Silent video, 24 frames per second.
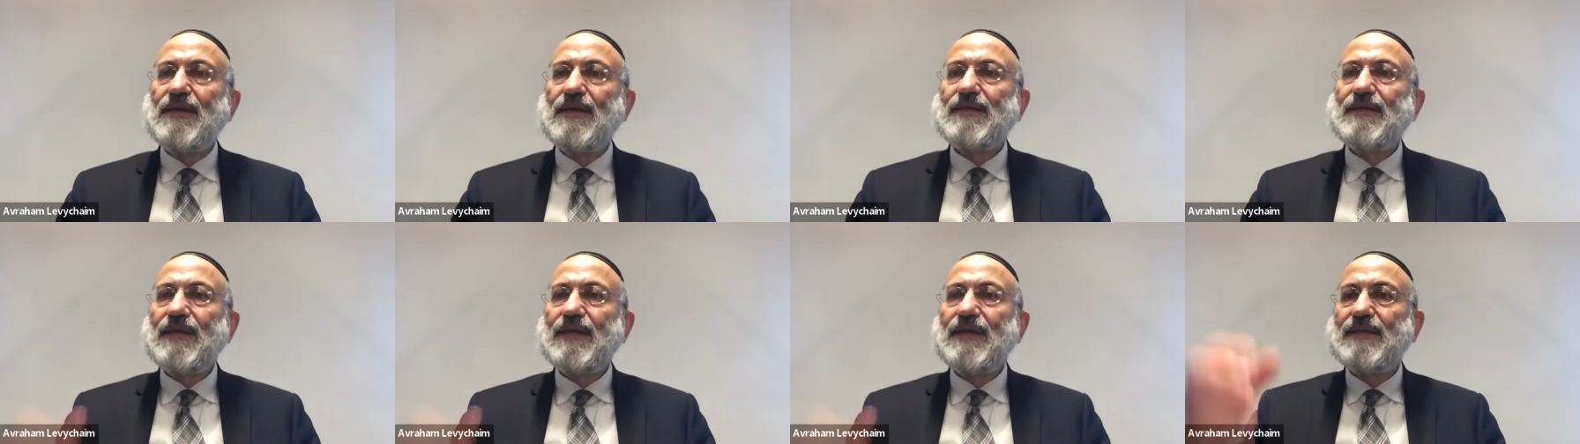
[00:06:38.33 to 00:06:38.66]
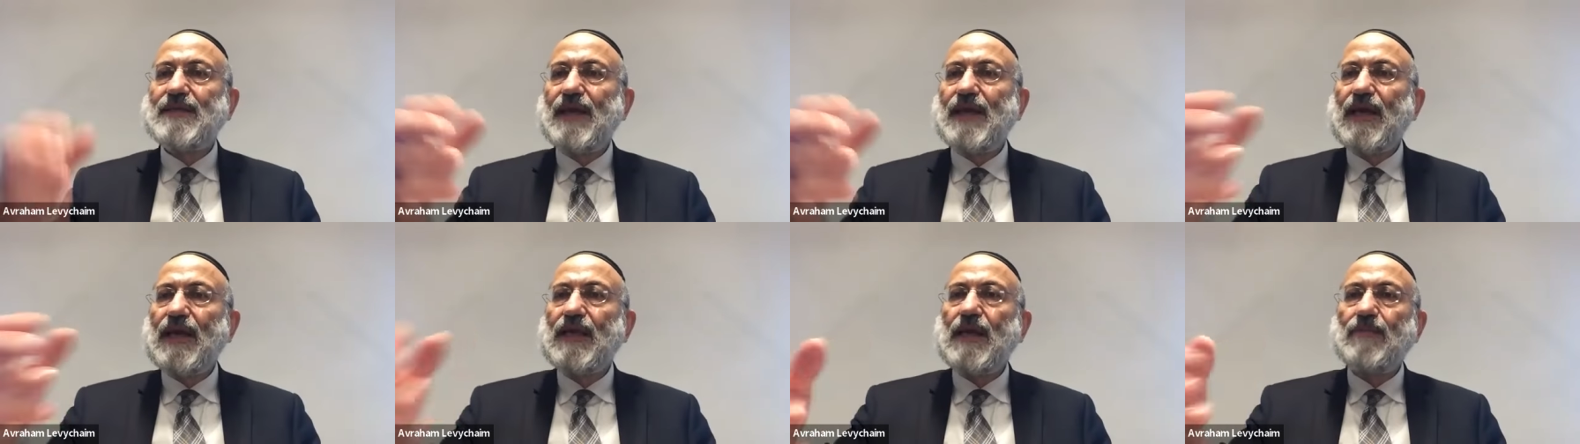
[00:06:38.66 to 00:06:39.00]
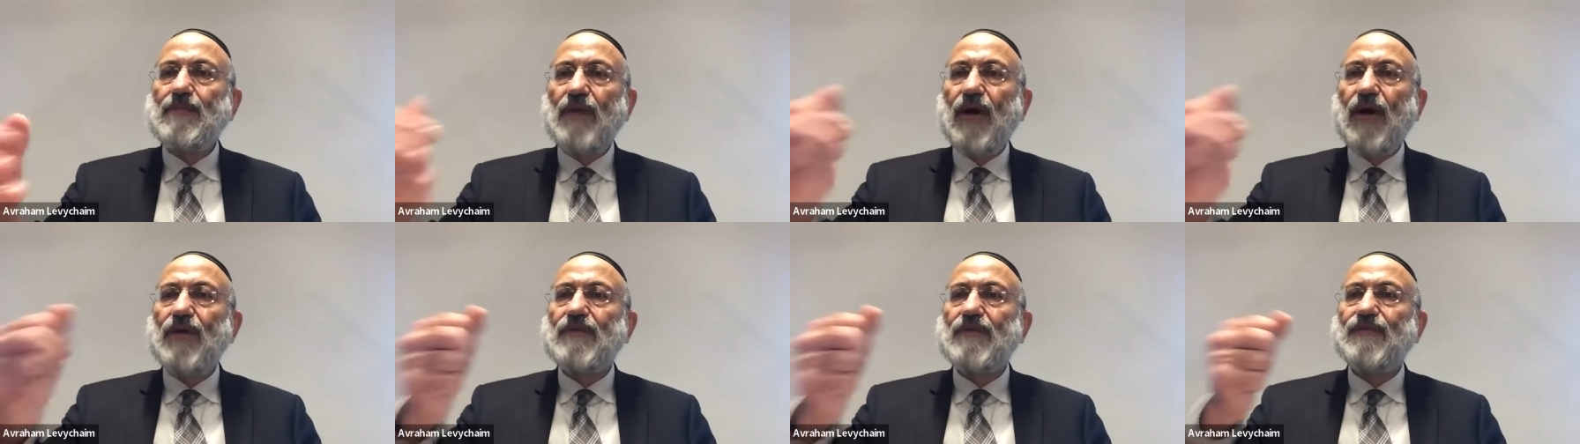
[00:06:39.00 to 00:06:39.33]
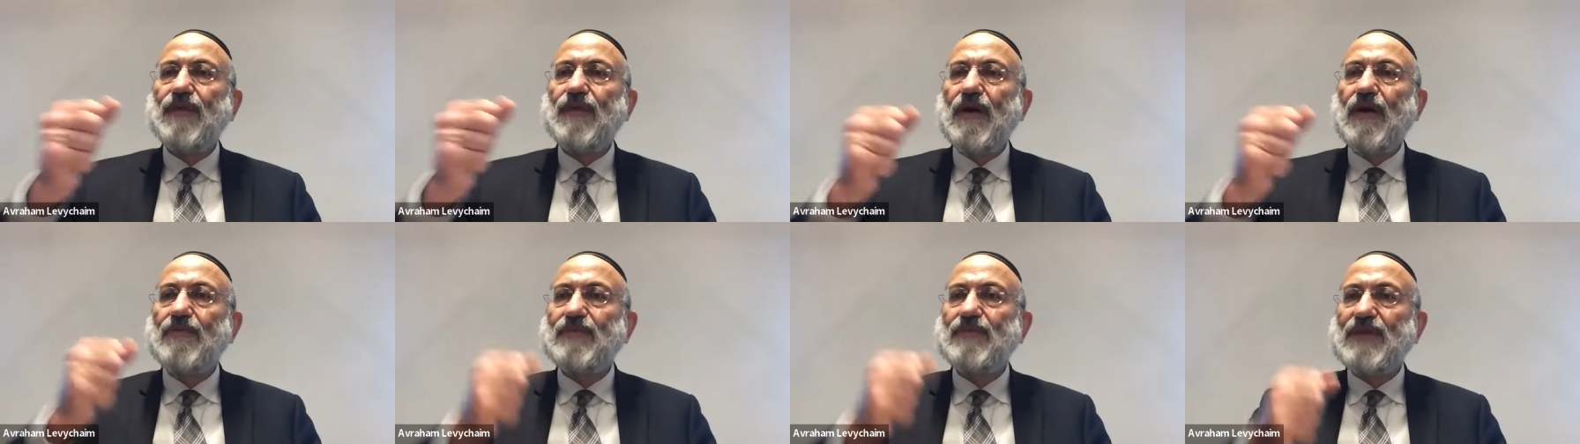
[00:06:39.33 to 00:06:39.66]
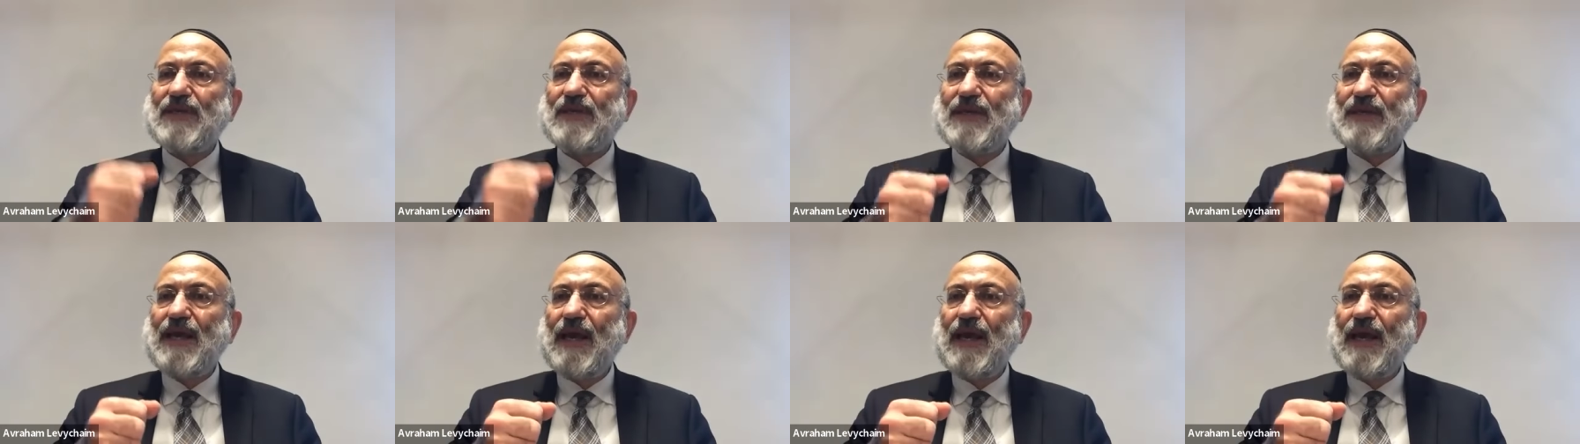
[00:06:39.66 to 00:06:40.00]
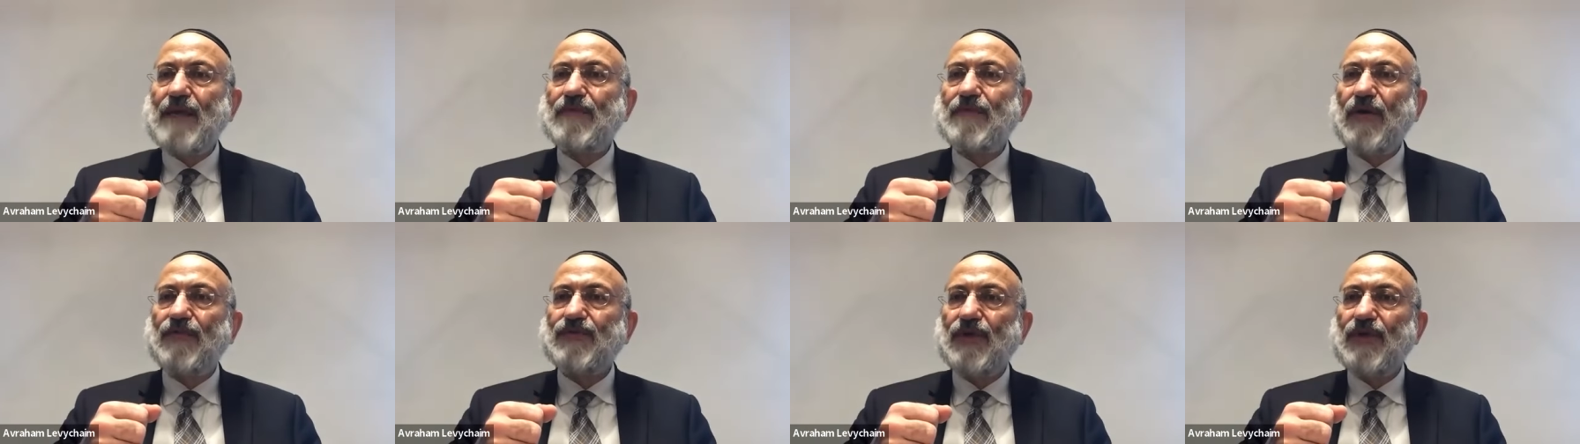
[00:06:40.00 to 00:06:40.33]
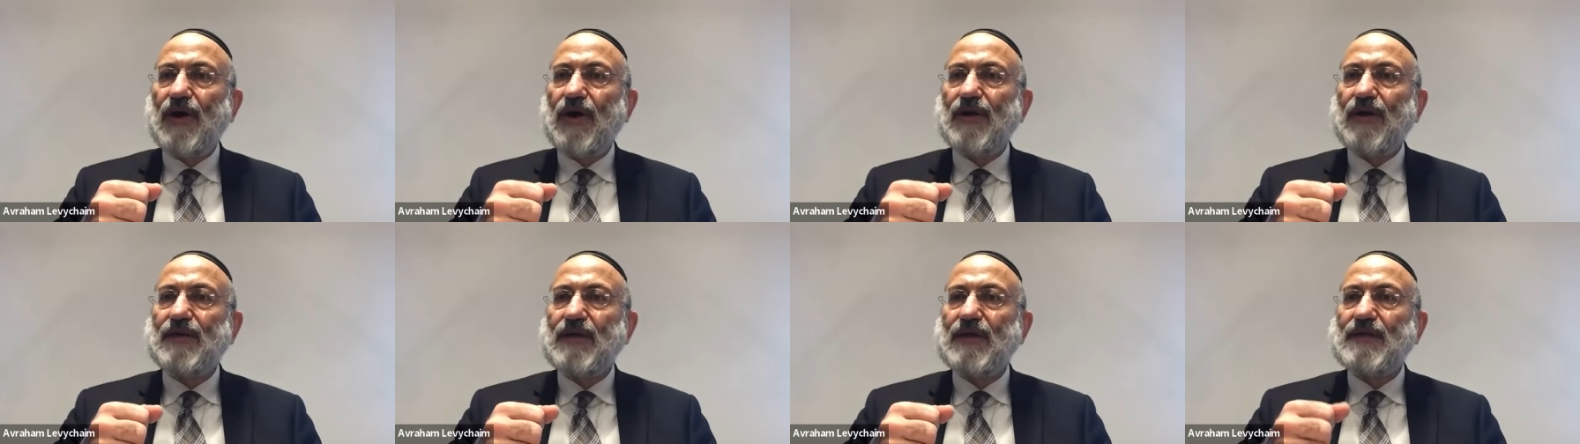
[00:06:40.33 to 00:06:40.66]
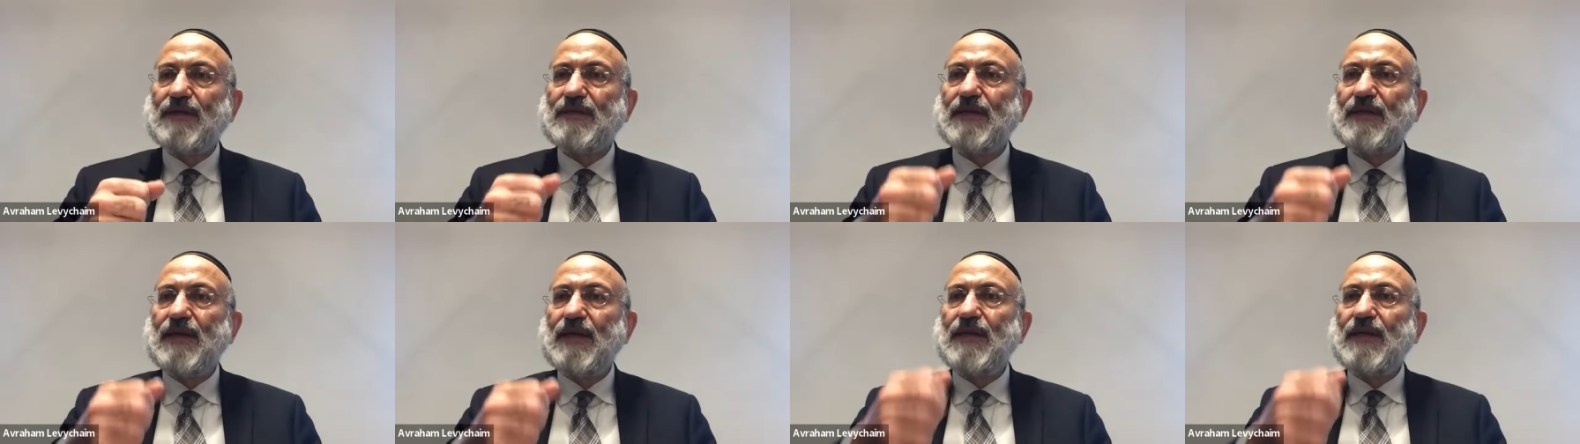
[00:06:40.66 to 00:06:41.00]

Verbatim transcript: they take him out from the cave of darkness,